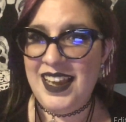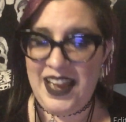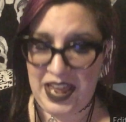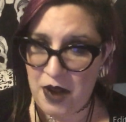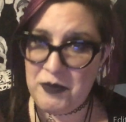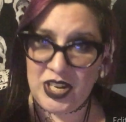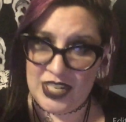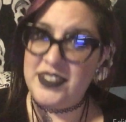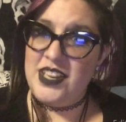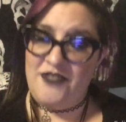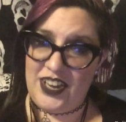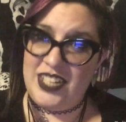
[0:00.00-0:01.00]
And I'm gonna
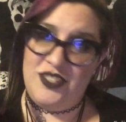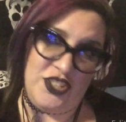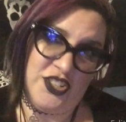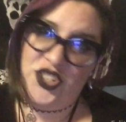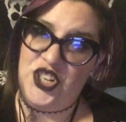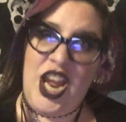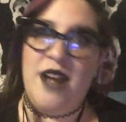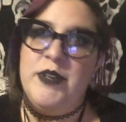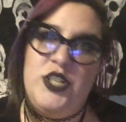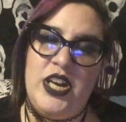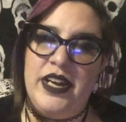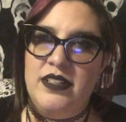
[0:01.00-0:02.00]
see if I can just jam
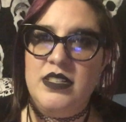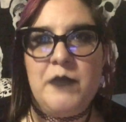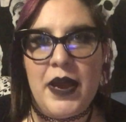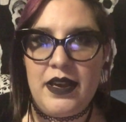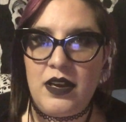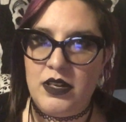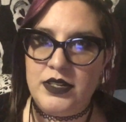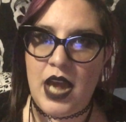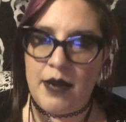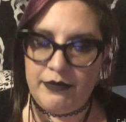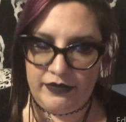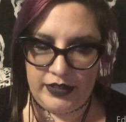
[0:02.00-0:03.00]
a giant spike on
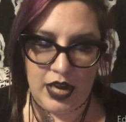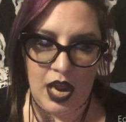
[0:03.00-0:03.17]
top of it.